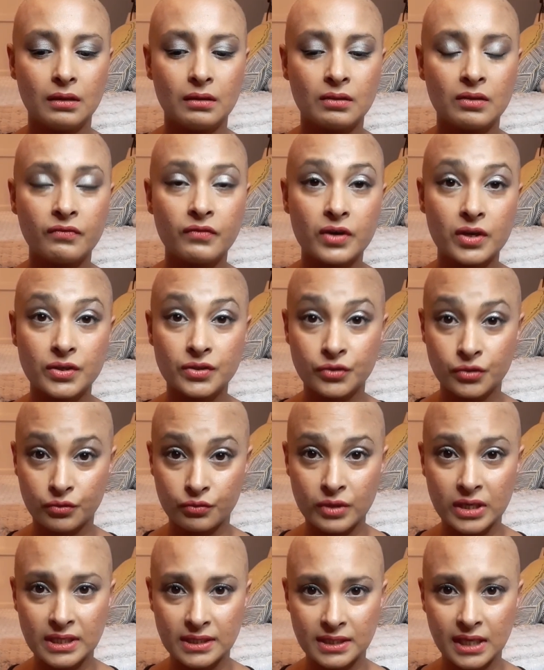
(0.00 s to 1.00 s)
the first
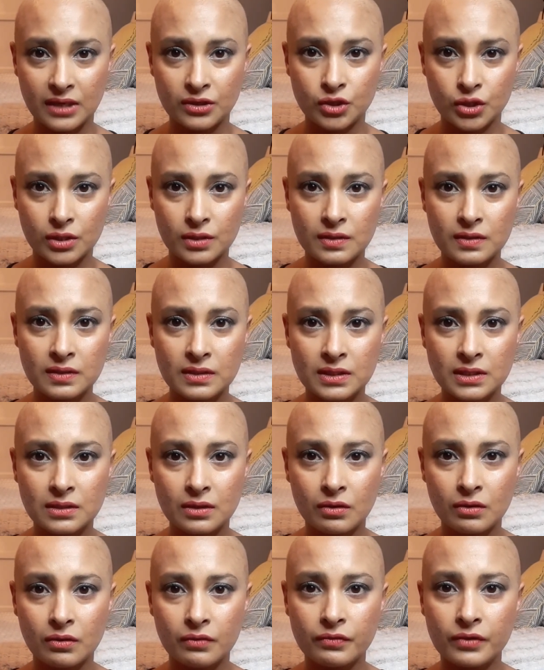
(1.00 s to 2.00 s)
3 sessions
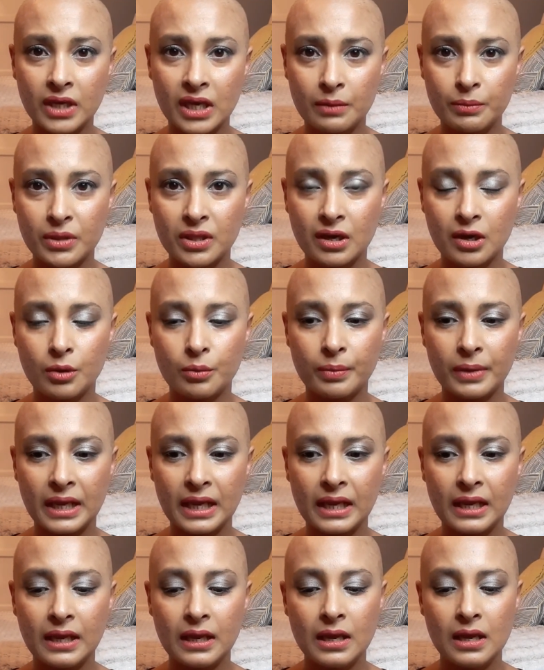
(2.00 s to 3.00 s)
of
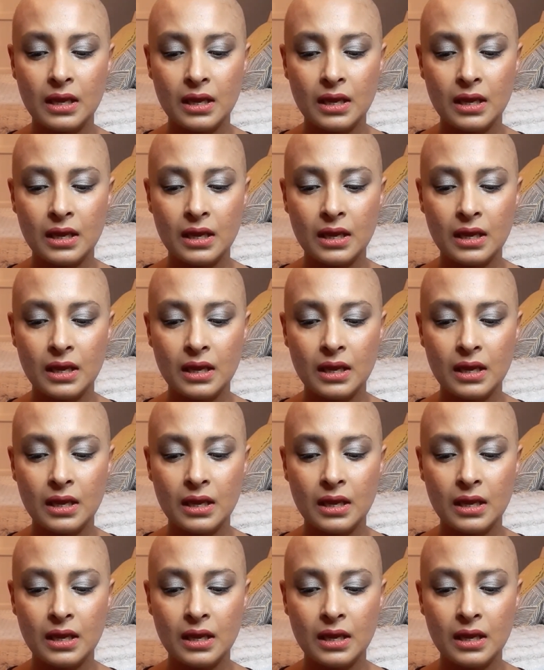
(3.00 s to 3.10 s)
chemotherapy,